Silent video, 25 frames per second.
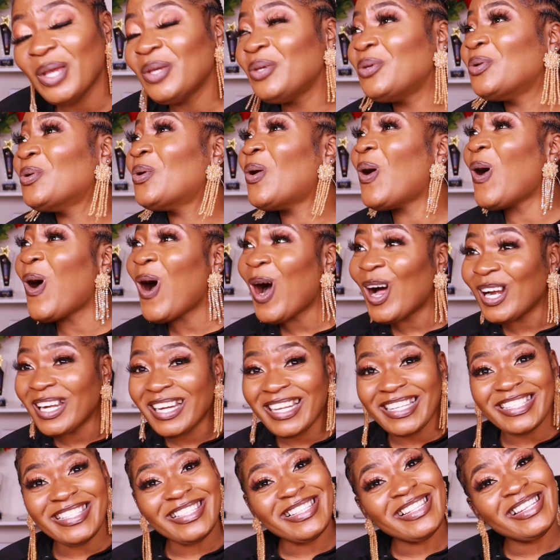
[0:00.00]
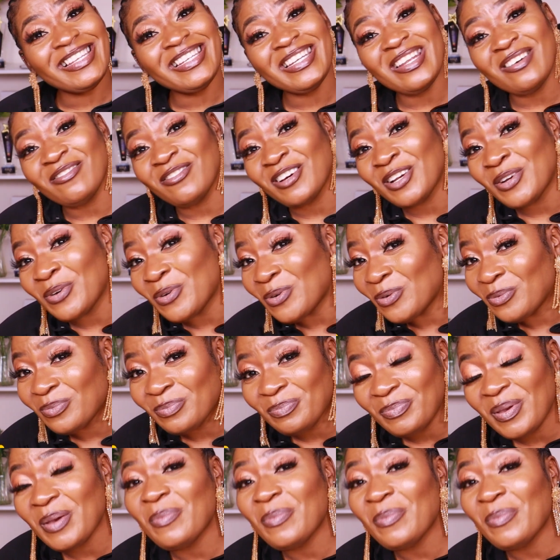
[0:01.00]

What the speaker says: You honestly never know.